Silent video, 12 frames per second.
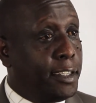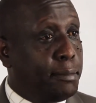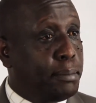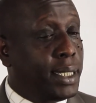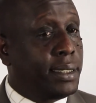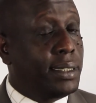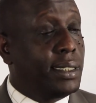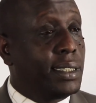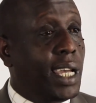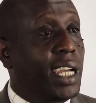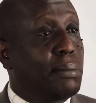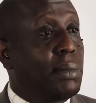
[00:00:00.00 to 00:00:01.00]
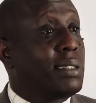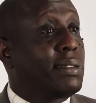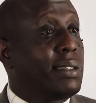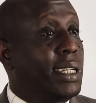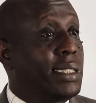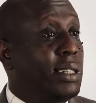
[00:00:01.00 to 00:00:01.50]
But 9
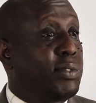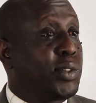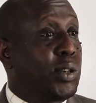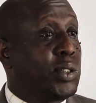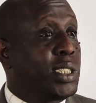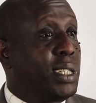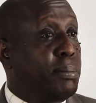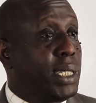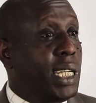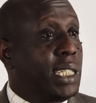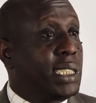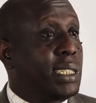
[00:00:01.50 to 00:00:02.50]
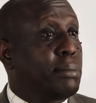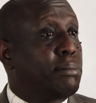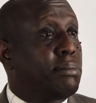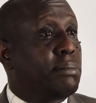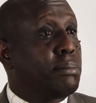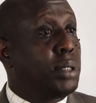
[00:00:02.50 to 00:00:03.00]
months later, of course, he began
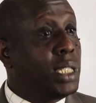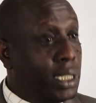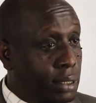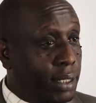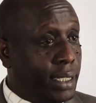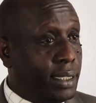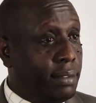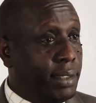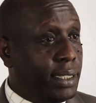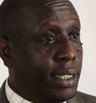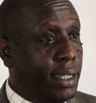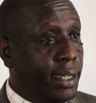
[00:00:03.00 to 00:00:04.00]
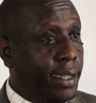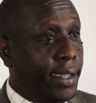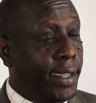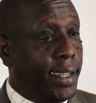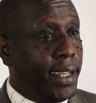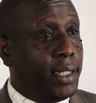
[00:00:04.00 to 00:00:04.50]
some political activity
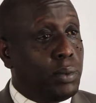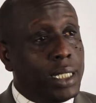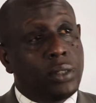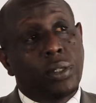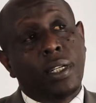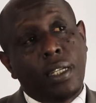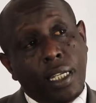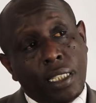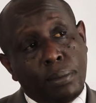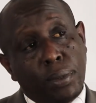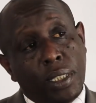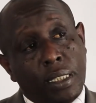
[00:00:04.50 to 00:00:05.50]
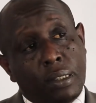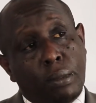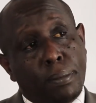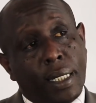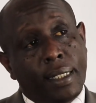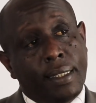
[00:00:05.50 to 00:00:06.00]
and want to create a
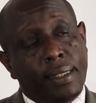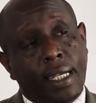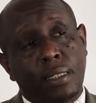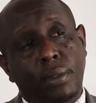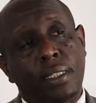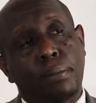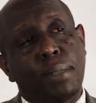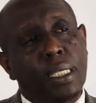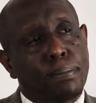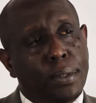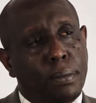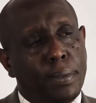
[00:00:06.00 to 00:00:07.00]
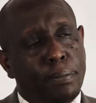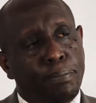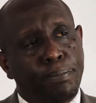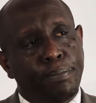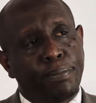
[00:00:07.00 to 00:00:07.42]
political party. That was a big problem.